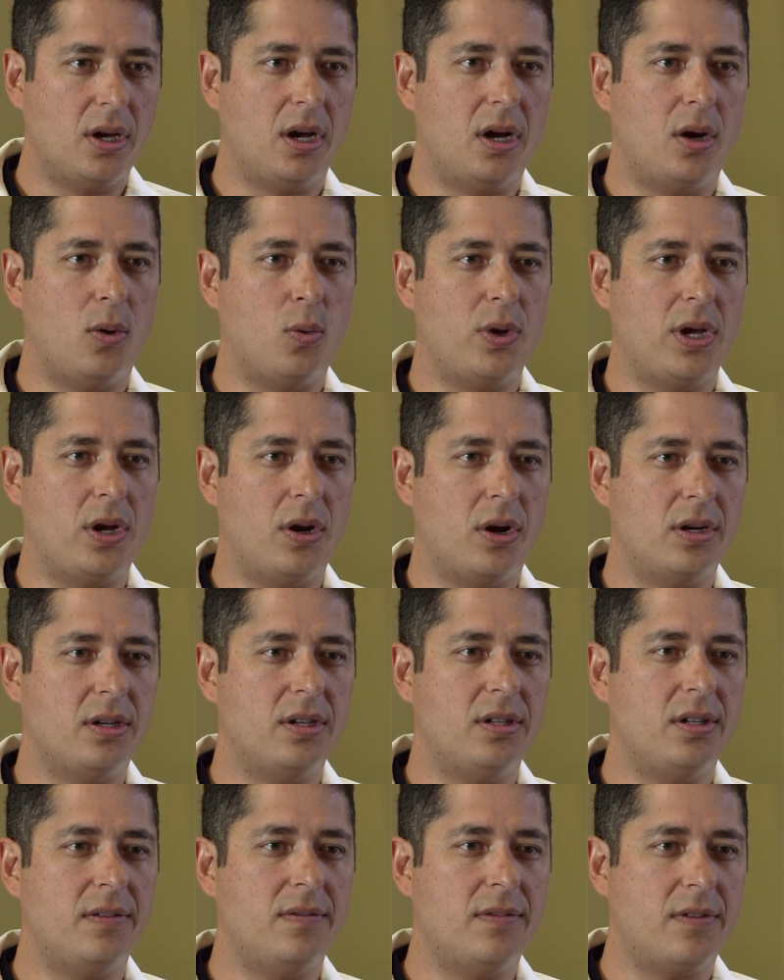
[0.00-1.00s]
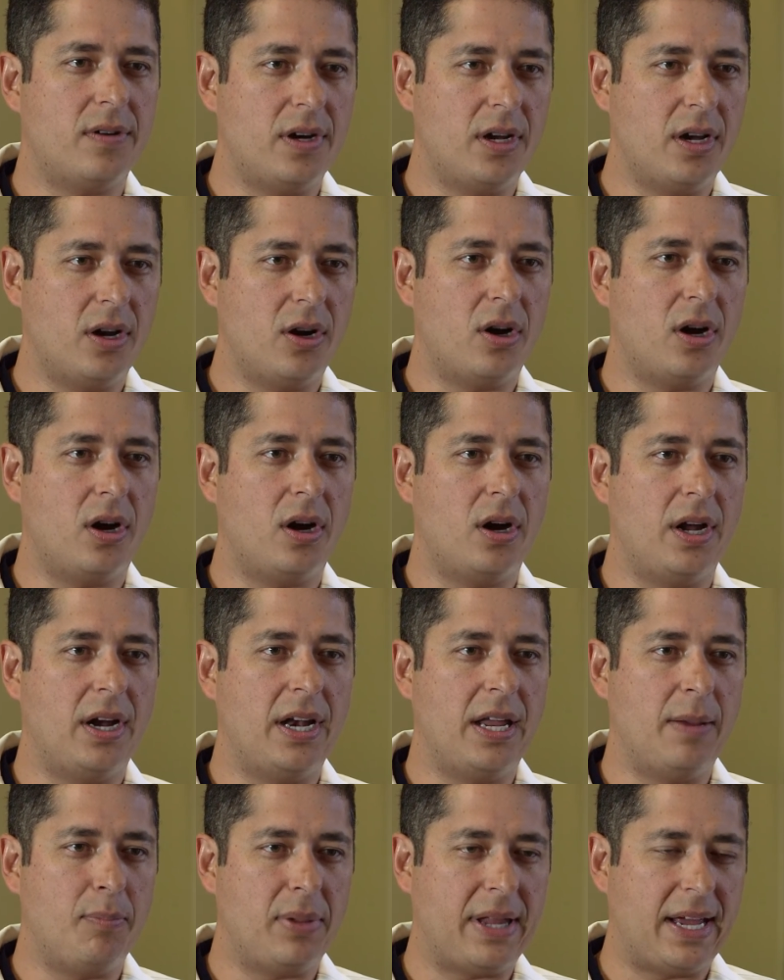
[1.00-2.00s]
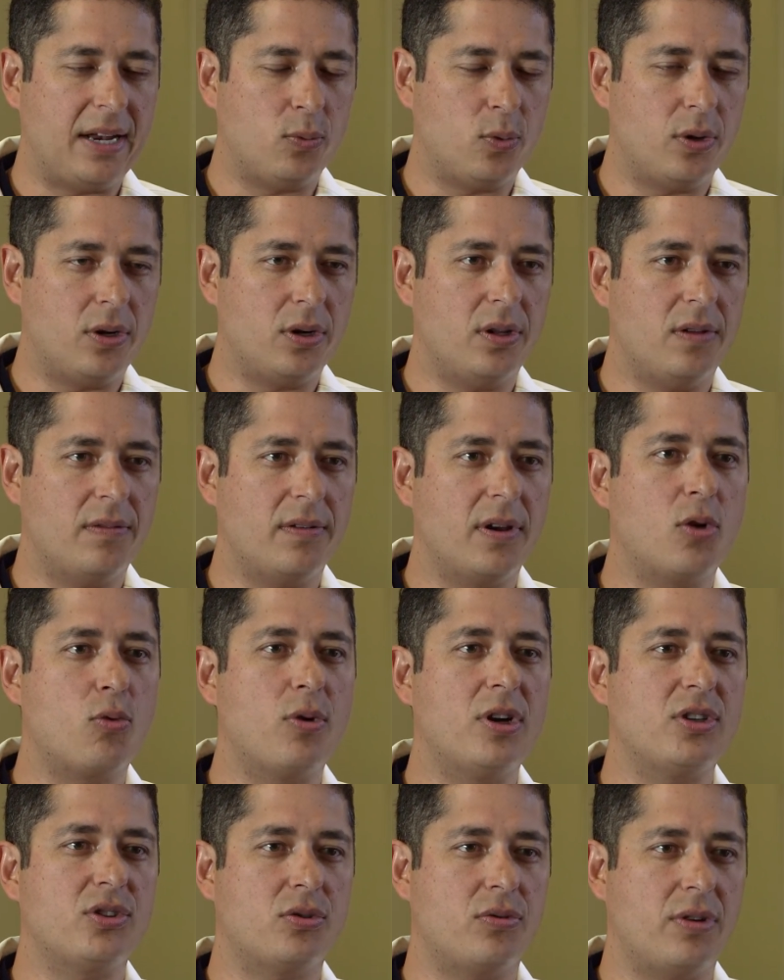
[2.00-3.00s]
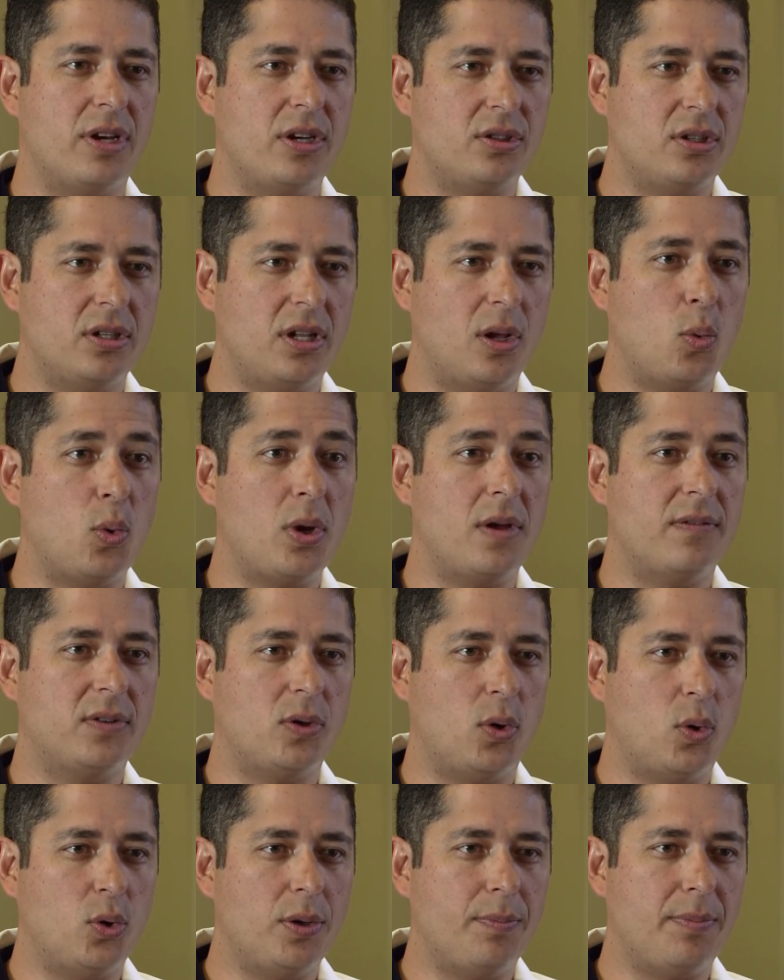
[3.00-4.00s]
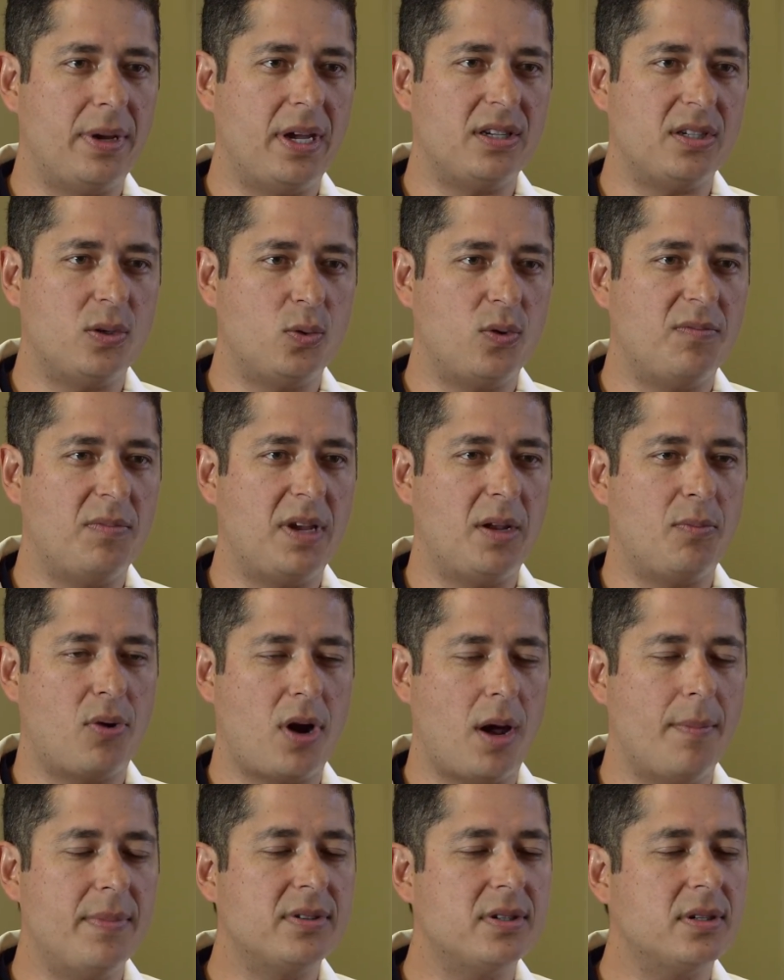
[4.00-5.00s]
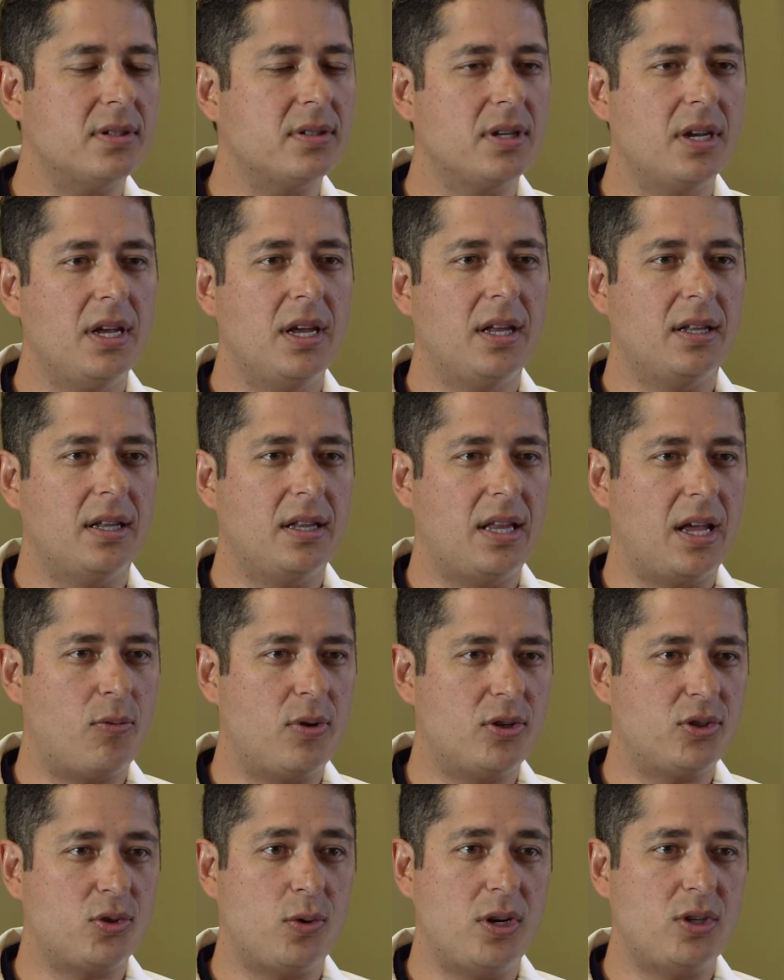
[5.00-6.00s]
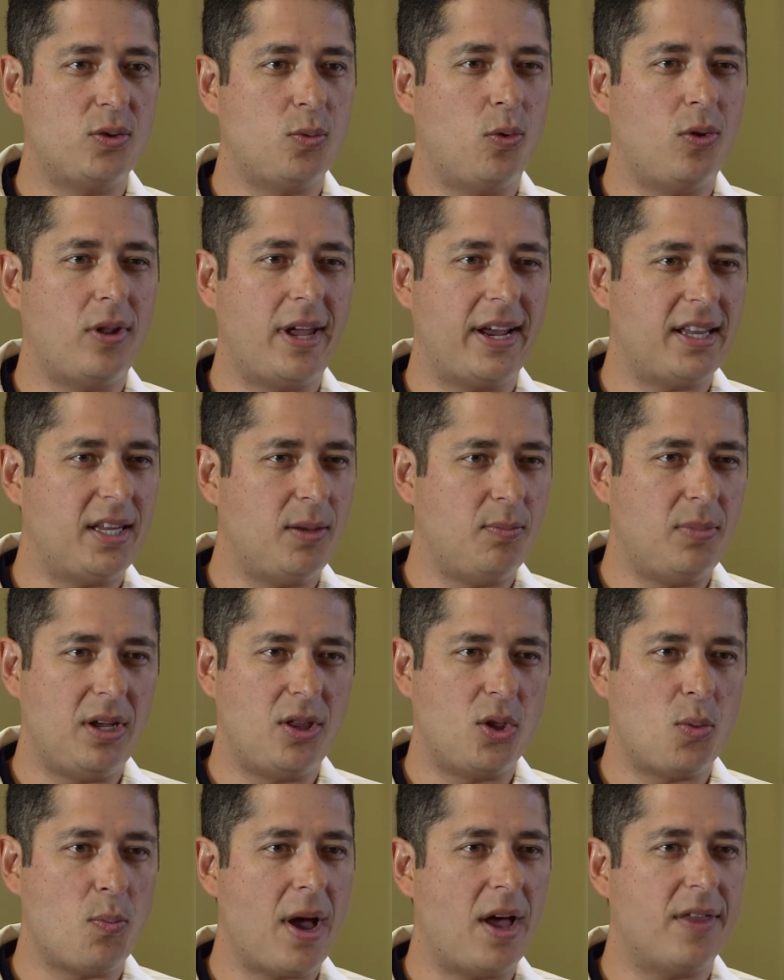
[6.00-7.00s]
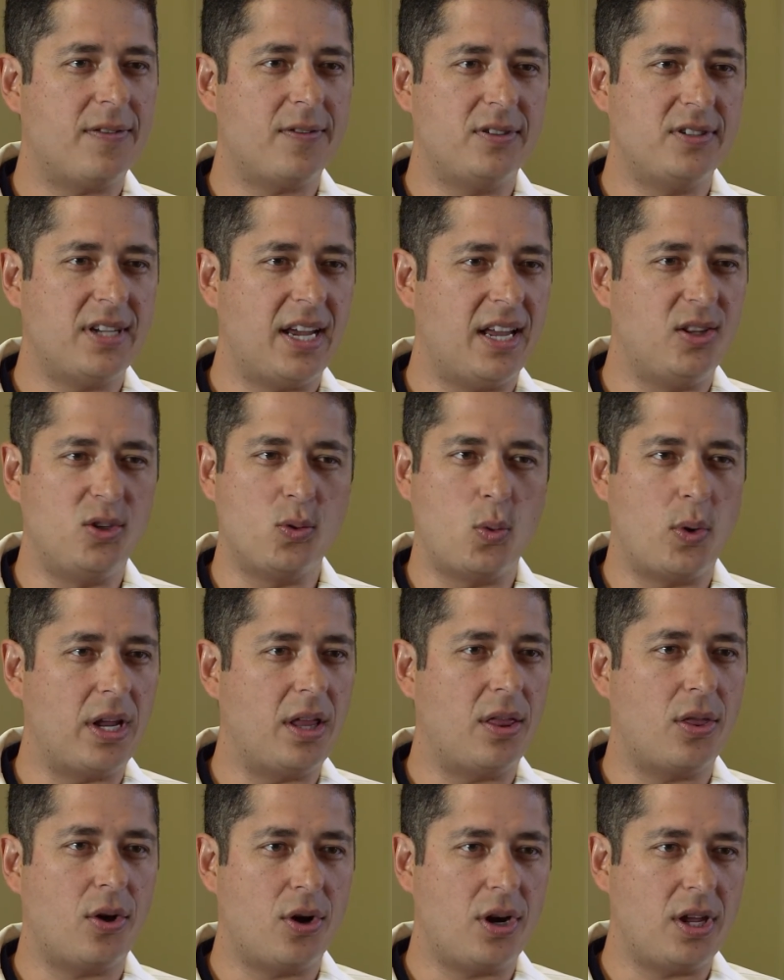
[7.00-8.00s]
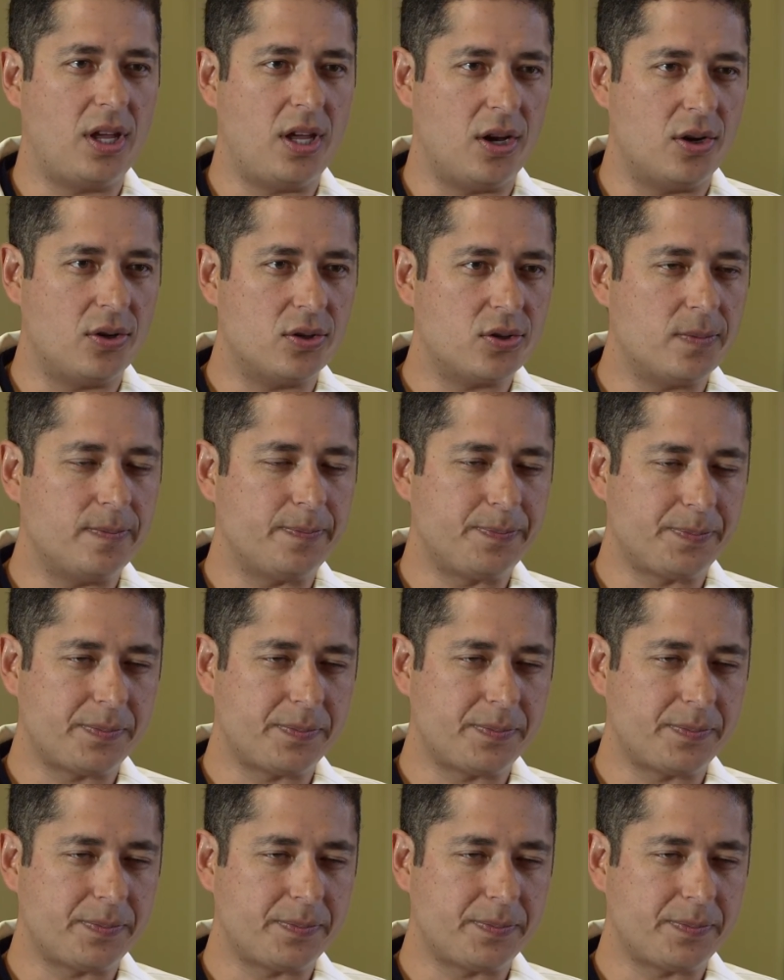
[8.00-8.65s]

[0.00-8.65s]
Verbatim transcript: Uh, we are delivering uh, uh, an implant, we're delivering a restoration that we have told the patient, we've made promises that that restoration will likely be in their mouth for 10, 20, 30 years